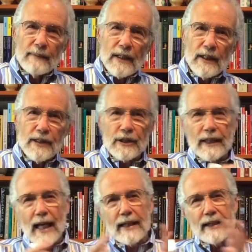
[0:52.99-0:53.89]
marriage
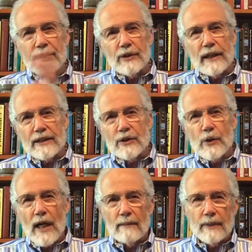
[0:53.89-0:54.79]
and not an issue that's too
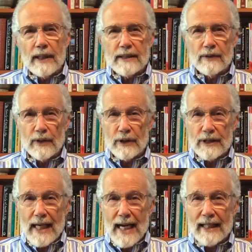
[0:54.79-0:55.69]
complex to
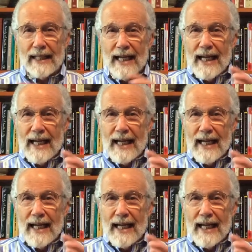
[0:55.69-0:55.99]
understand.